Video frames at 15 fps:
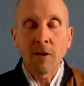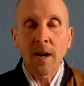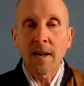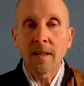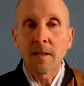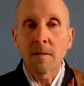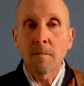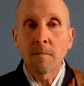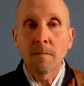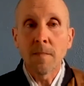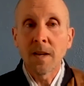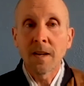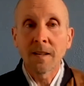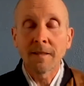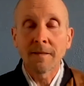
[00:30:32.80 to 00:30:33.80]
right in the
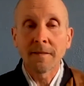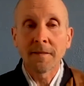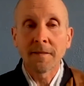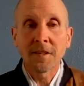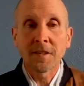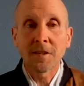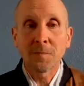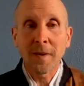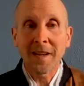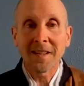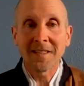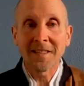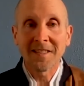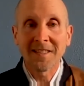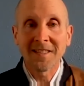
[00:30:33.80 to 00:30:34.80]
middle of
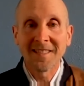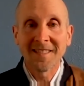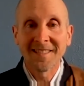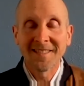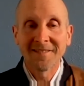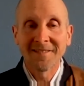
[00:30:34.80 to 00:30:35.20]
space.